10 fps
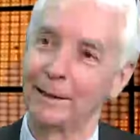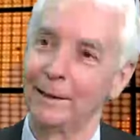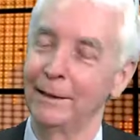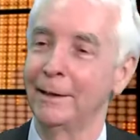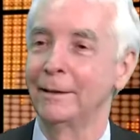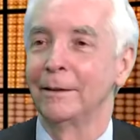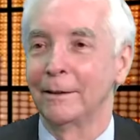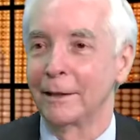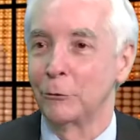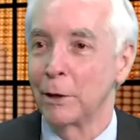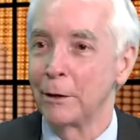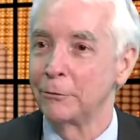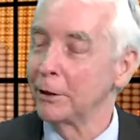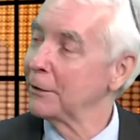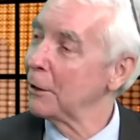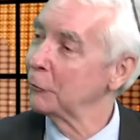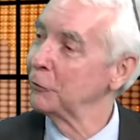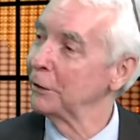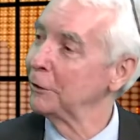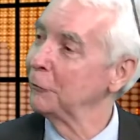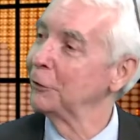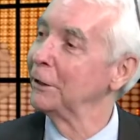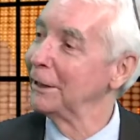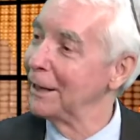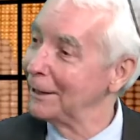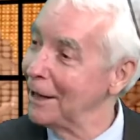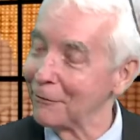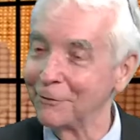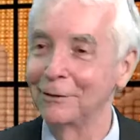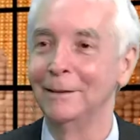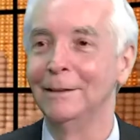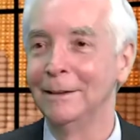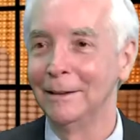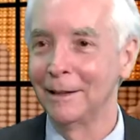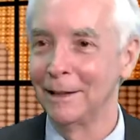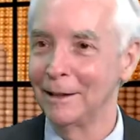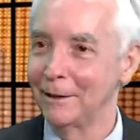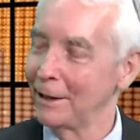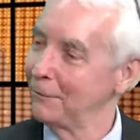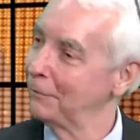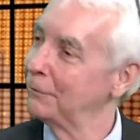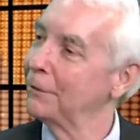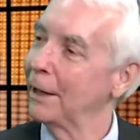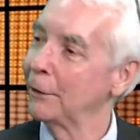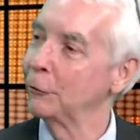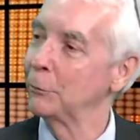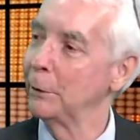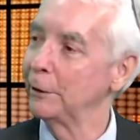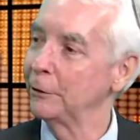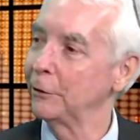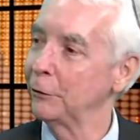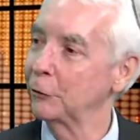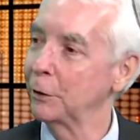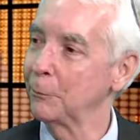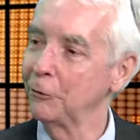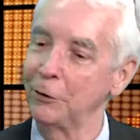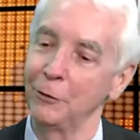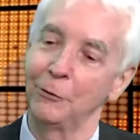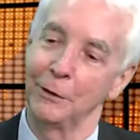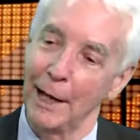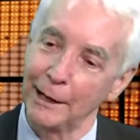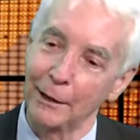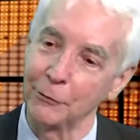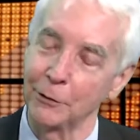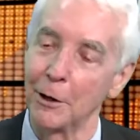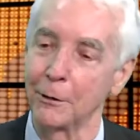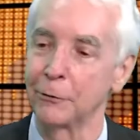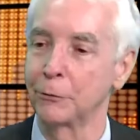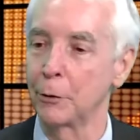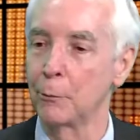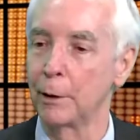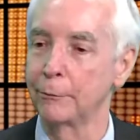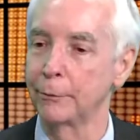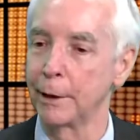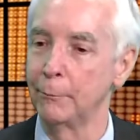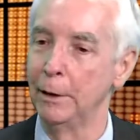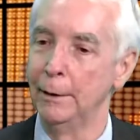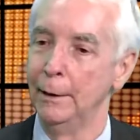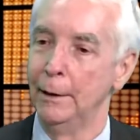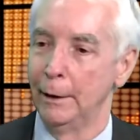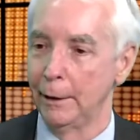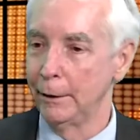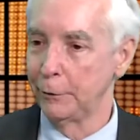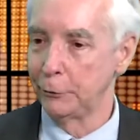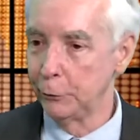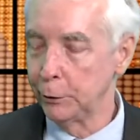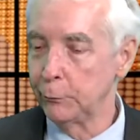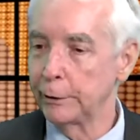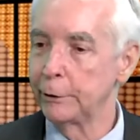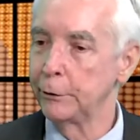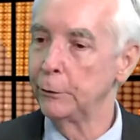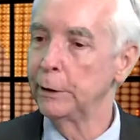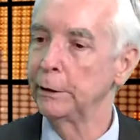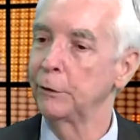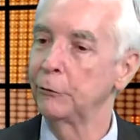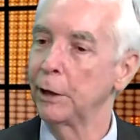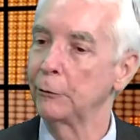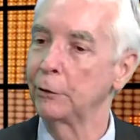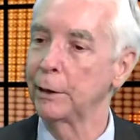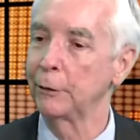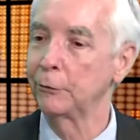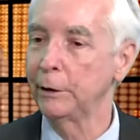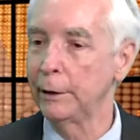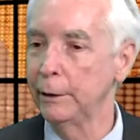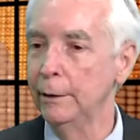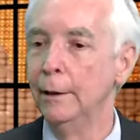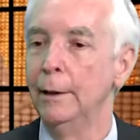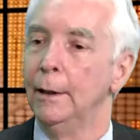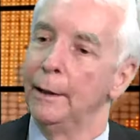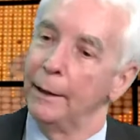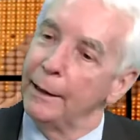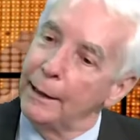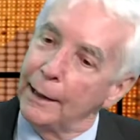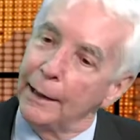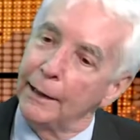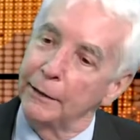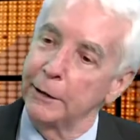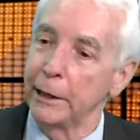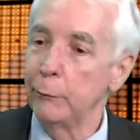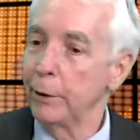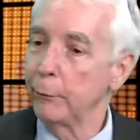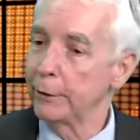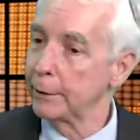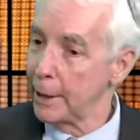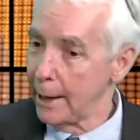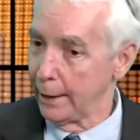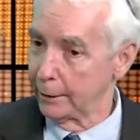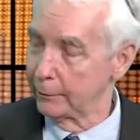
they, they tried for a thousand years and then they left. Uh, they've had some military skirmishes and that hasn't gone so well for them. They're doing what they're doing in the South China Sea eh, and they're getting away with a lot